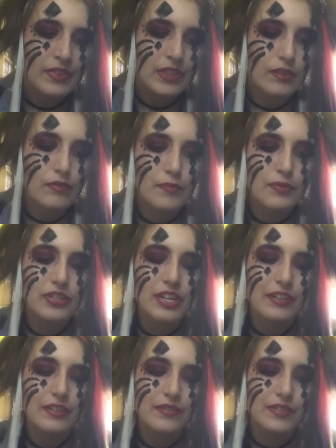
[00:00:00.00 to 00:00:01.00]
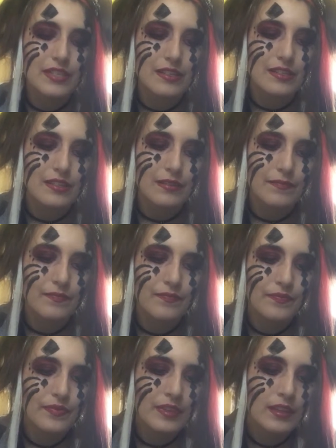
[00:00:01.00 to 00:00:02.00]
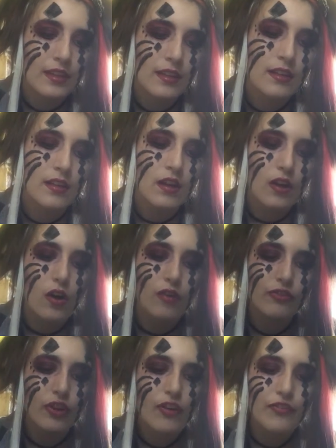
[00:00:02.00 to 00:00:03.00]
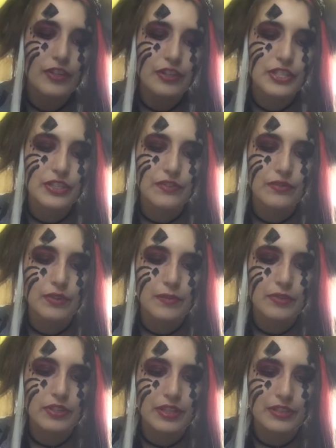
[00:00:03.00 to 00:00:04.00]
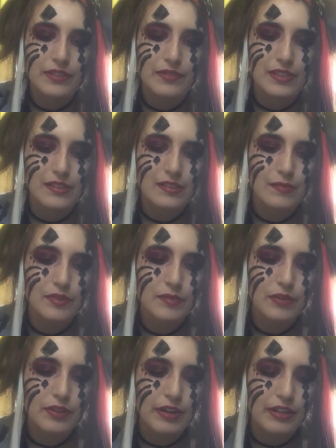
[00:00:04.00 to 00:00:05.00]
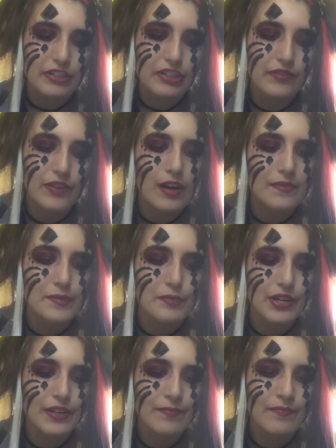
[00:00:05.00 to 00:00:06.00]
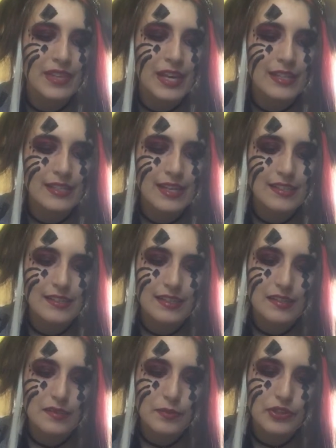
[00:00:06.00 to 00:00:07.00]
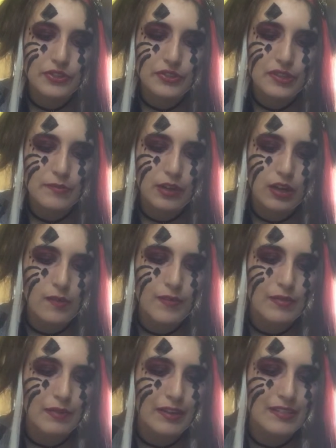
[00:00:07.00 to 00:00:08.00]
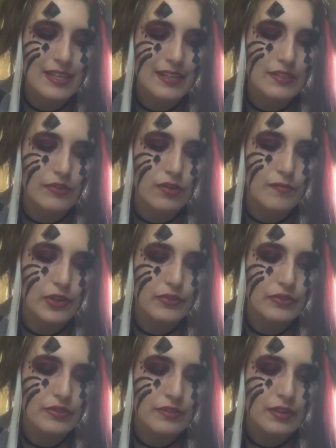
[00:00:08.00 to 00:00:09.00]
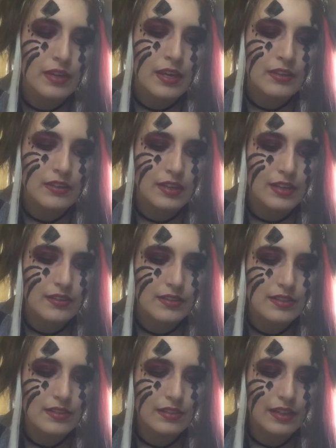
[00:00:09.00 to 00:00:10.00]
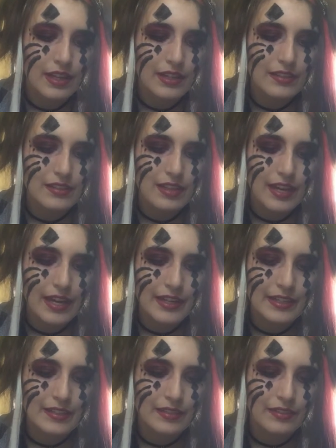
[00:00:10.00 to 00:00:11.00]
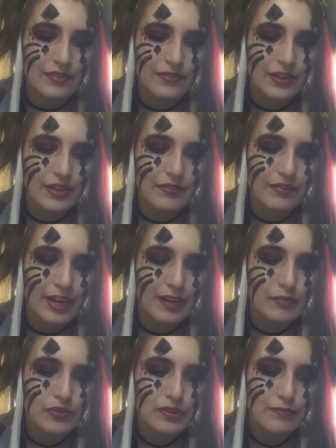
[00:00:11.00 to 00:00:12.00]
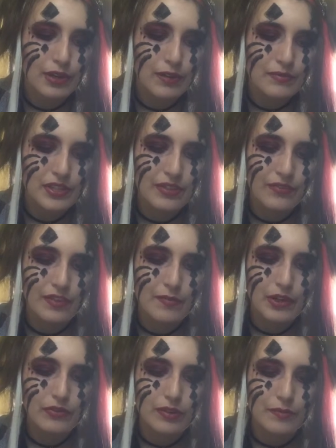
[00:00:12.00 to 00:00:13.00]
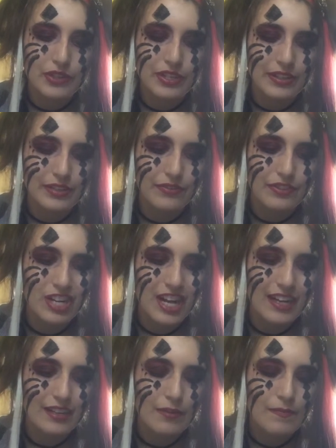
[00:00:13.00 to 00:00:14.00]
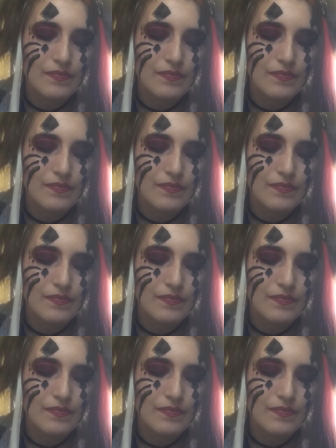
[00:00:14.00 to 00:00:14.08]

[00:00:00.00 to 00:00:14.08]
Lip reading: The reproductive system. Overall function of the reproductive system is production of offspring. Testes produce sperm and male sex hormone. Ducts and glands aid in delivery of viable sperm to the female reproductive tract.